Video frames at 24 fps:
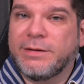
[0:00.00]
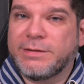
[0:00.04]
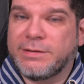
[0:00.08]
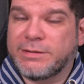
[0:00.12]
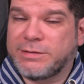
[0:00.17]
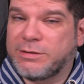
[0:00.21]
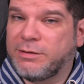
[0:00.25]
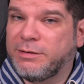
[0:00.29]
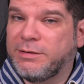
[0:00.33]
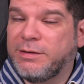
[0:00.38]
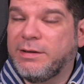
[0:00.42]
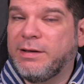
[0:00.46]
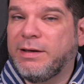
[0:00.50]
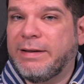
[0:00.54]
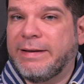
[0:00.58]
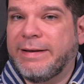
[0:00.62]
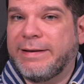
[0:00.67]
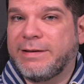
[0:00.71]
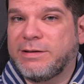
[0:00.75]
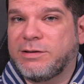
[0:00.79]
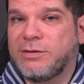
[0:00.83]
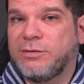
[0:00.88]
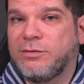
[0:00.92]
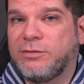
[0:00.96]
So I think it
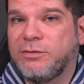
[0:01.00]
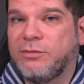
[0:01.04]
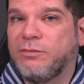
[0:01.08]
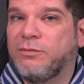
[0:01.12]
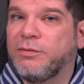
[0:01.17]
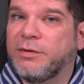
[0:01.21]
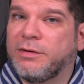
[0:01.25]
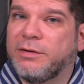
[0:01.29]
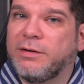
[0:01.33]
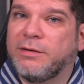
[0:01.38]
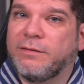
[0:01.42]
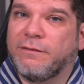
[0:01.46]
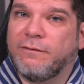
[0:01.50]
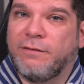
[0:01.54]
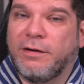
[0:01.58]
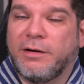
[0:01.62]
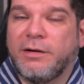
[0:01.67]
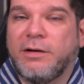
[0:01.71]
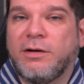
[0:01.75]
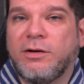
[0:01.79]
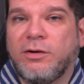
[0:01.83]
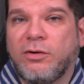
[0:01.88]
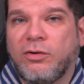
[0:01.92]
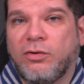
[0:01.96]
has to do with the
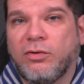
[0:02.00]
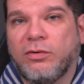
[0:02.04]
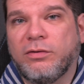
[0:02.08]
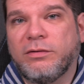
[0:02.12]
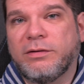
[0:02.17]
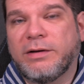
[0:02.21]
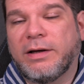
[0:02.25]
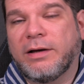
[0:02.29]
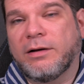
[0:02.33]
very good